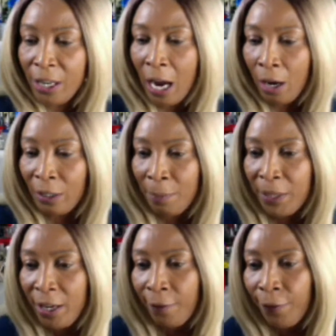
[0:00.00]
Now, let
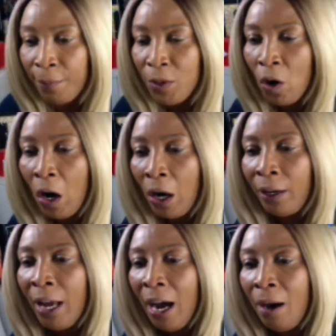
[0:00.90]
me hear from you
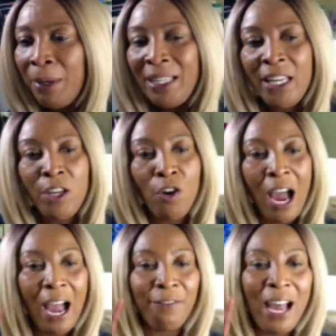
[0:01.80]
all. How many of you
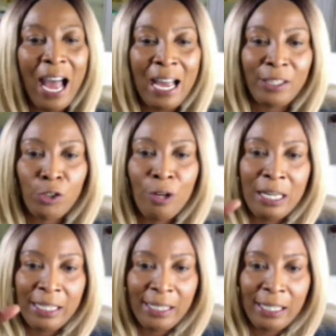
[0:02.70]
have
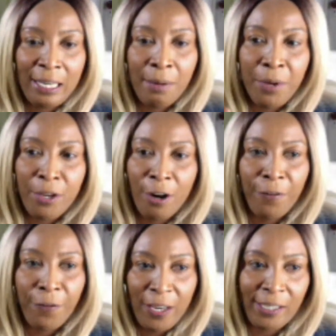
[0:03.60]
actually steamed
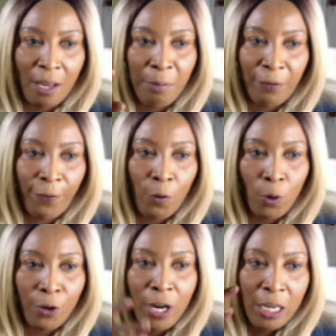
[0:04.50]
your face
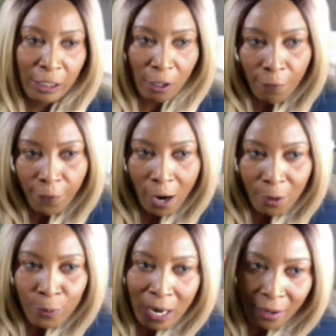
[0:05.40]
before? So
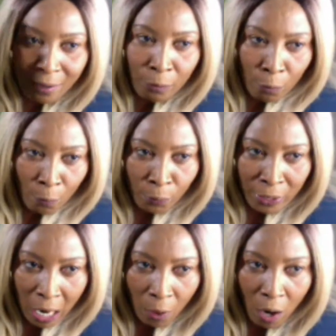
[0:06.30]
far, we are
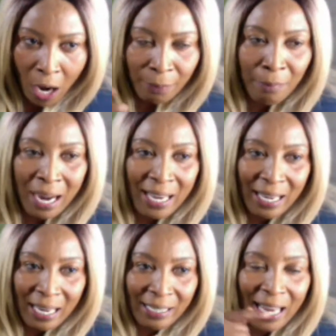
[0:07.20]
now on my
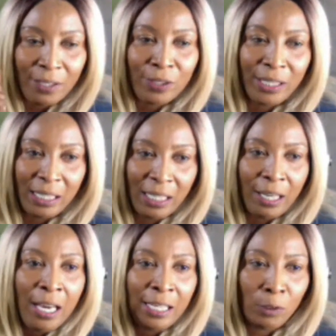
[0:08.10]
end. I could
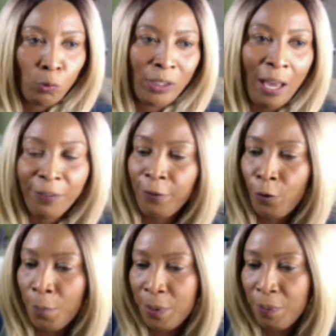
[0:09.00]
see
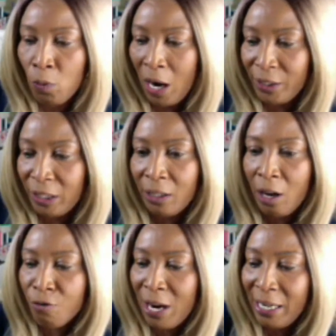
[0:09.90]
74 people watching
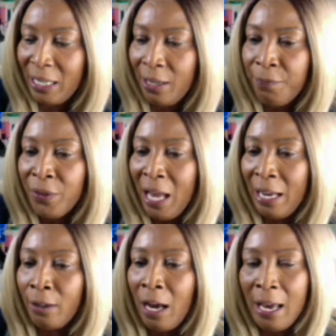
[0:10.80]
already,
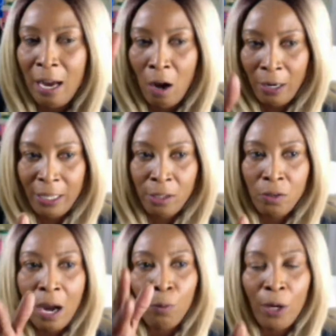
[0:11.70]
and all of
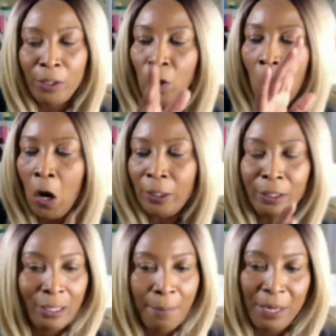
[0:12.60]
you, I want you all
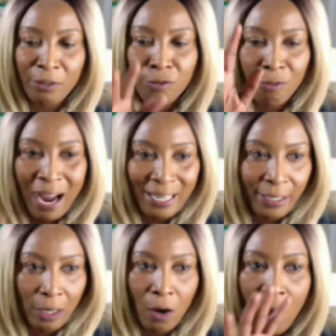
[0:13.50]
to comment
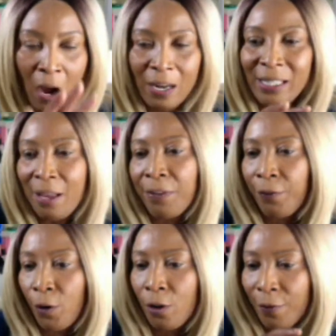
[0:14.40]
right now. All
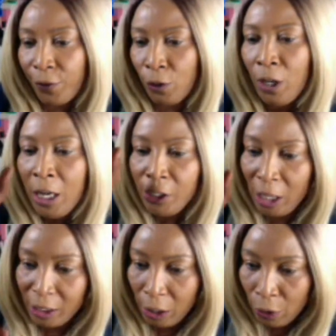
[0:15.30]
74 of you,
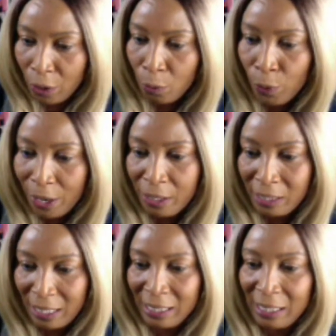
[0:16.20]
just look where
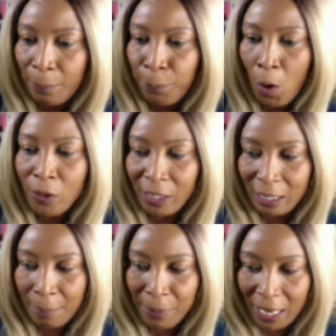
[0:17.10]
this, it said post a
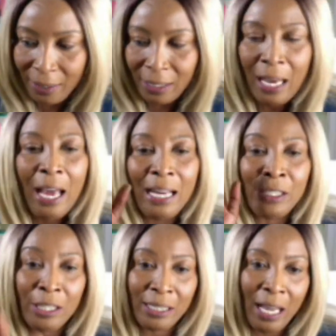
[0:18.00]
comment
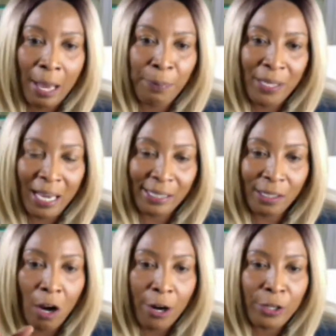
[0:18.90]
and just type
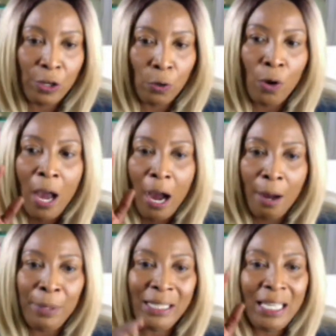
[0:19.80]
yes or no.
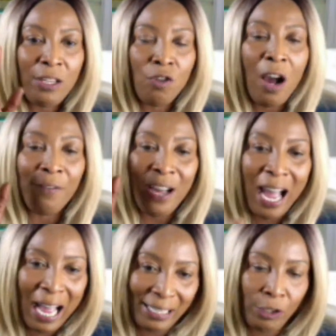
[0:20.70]
How many of you have
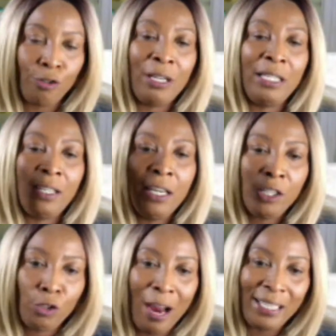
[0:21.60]

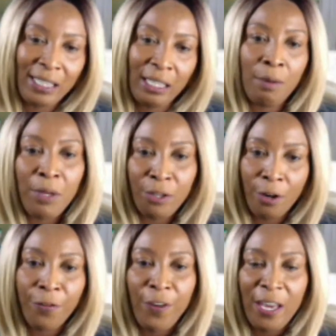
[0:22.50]
actually tried steaming
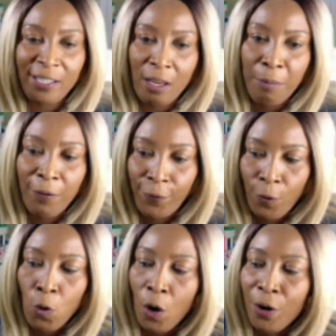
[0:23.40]
your face
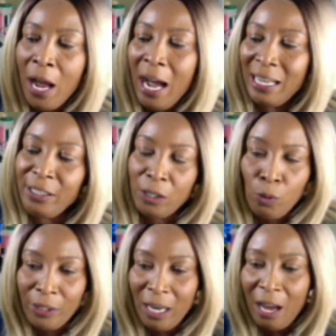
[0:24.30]
before? I
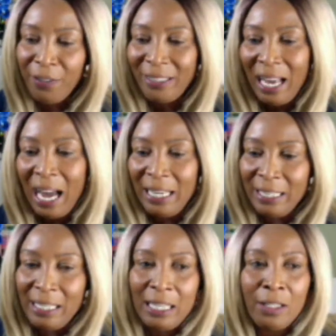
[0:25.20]
just want to have an
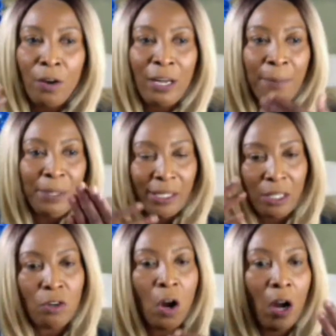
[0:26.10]
idea. Now, let me
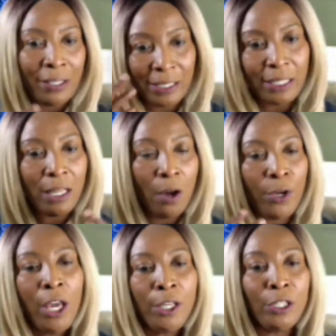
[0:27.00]
see you all. This is
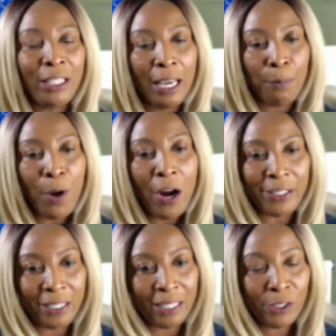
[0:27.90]
how you take
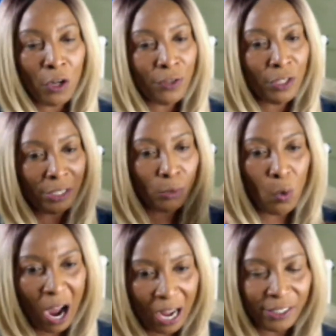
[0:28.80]
part in it. Don't just
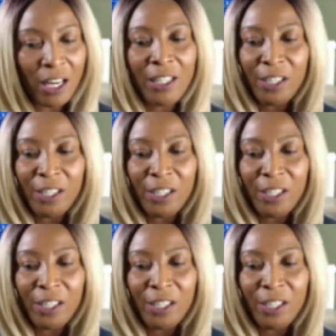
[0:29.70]
watch.